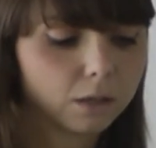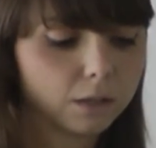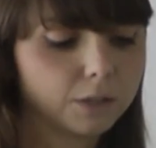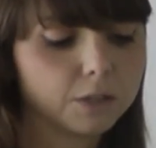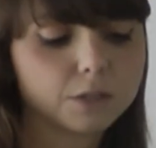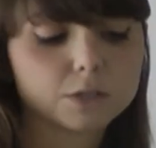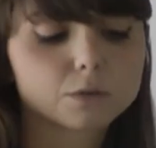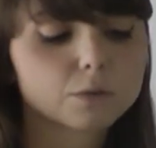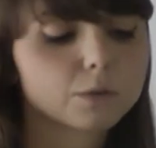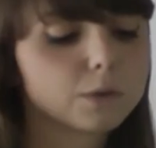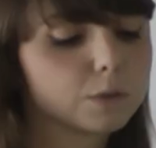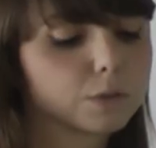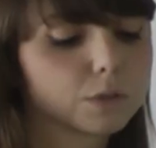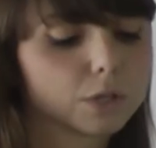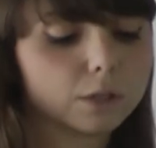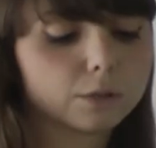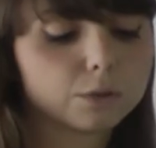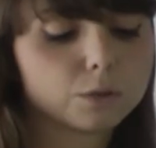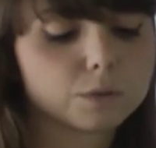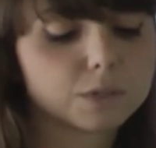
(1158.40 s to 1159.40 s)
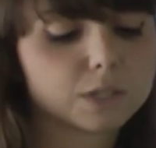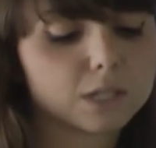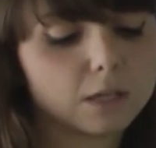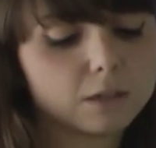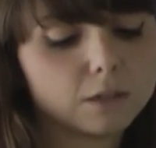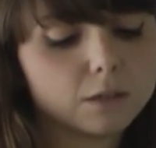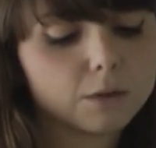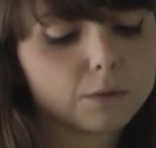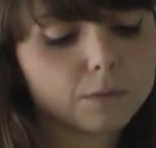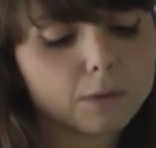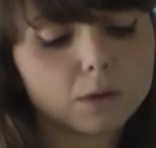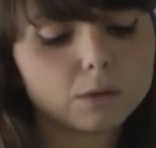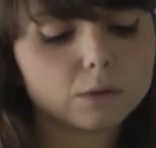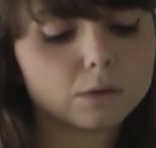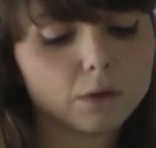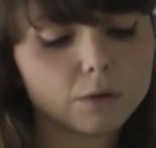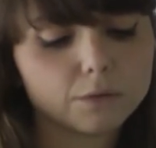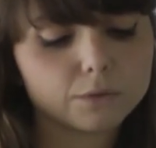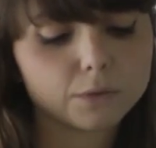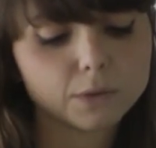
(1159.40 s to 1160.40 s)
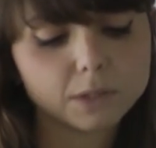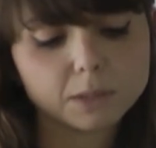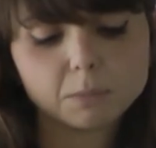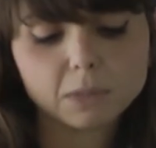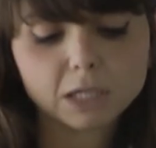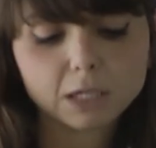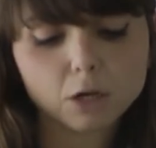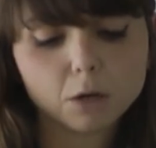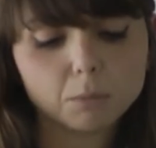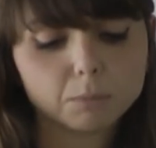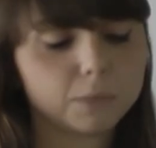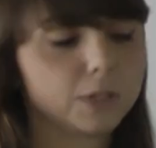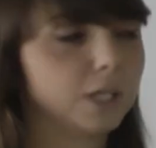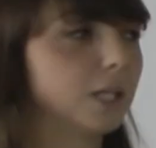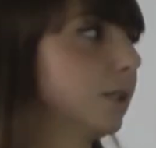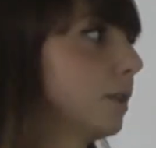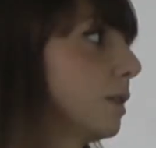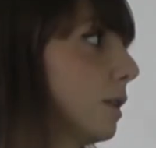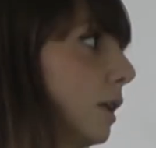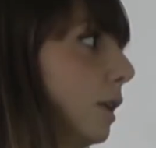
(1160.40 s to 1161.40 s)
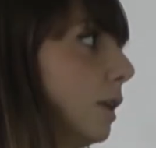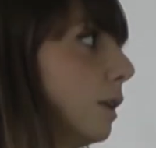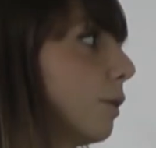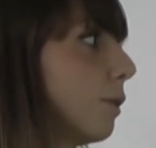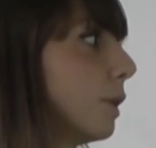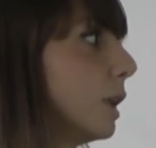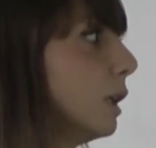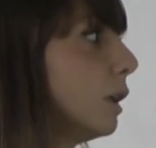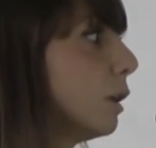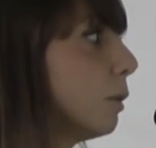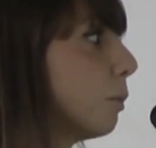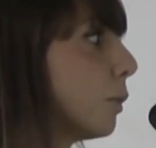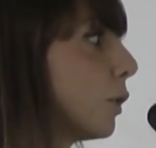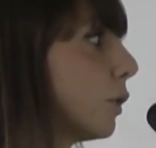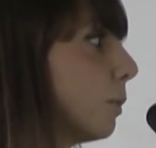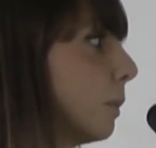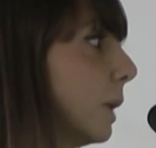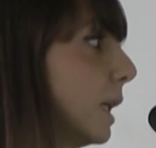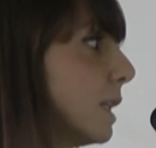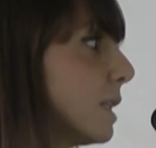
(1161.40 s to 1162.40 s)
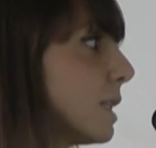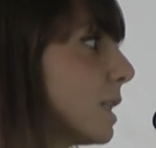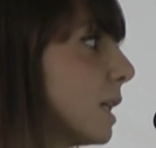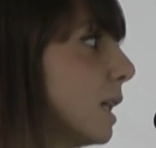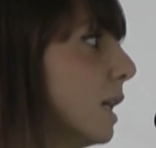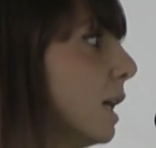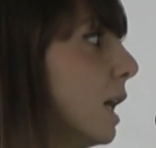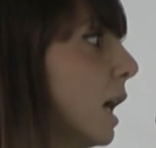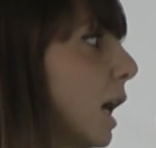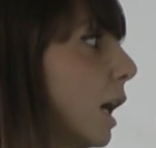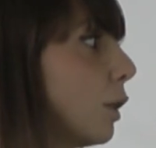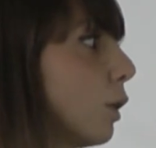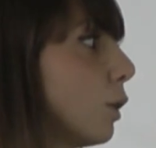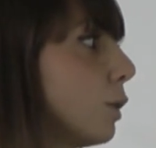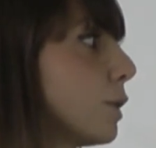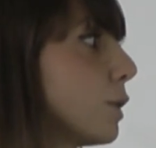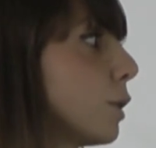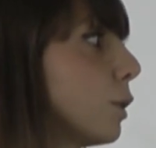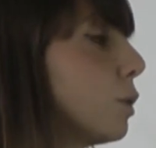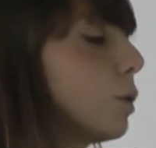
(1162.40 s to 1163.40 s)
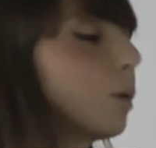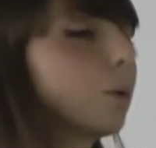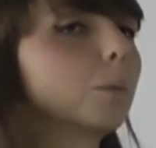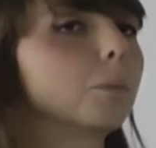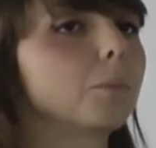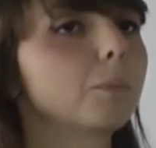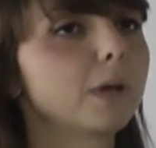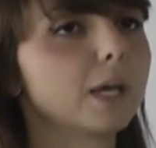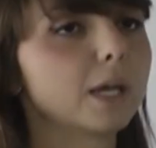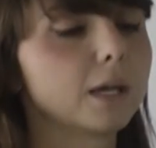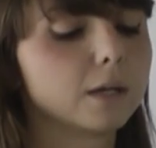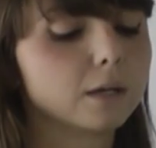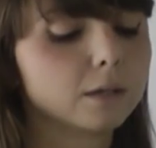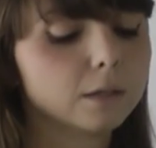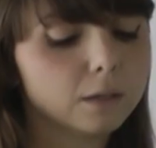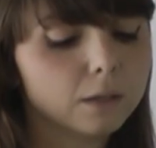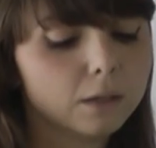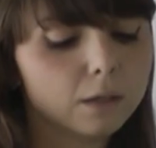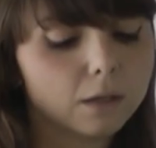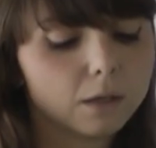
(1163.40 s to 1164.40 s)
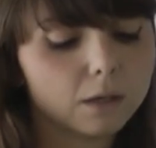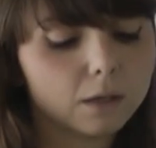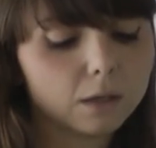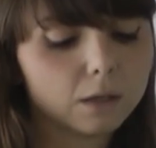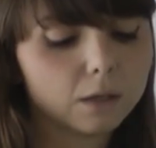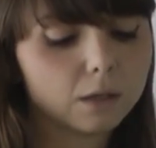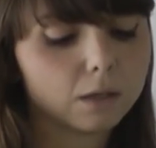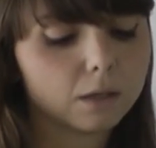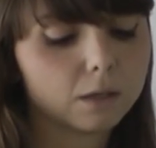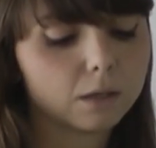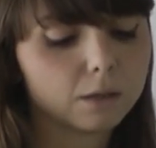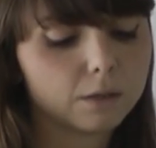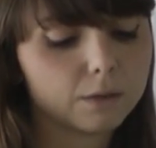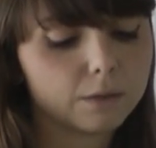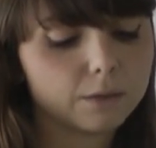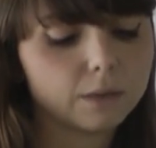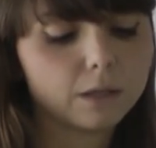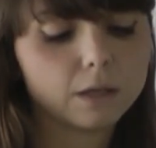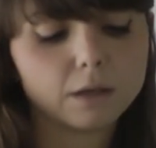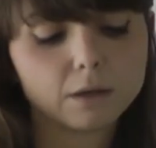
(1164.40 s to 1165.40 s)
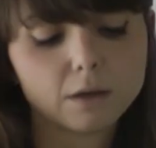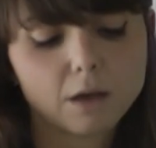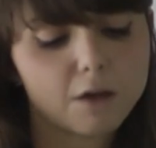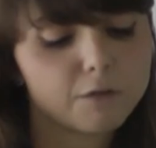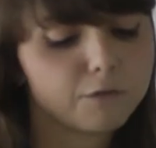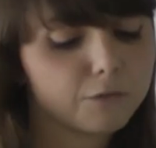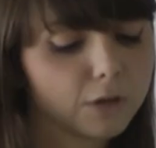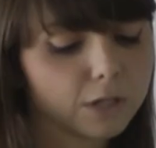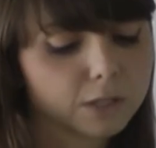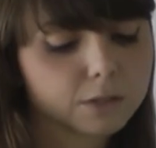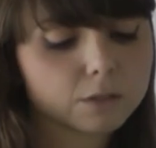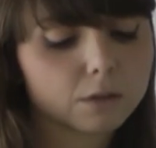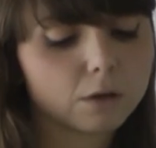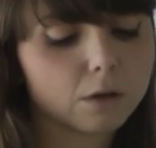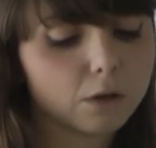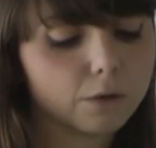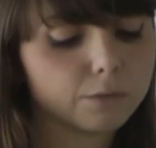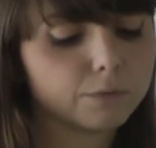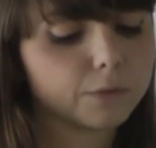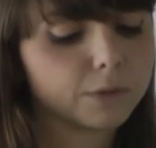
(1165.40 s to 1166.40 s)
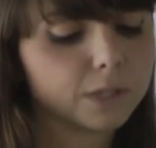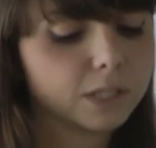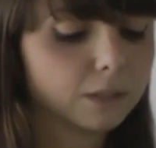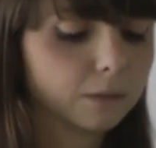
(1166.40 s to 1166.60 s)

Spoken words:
it is crucial to study the role of rhythmic component in the reading improvement, and also to compare the effects of